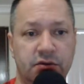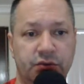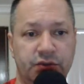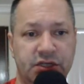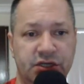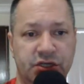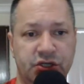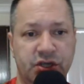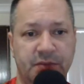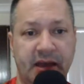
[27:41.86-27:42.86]
Dual
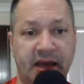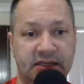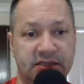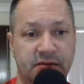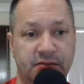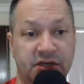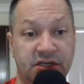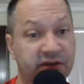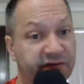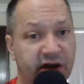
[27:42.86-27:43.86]
citizenship has some
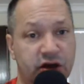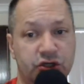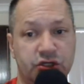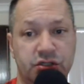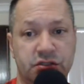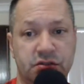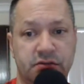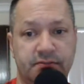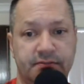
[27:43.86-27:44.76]
disadvantages.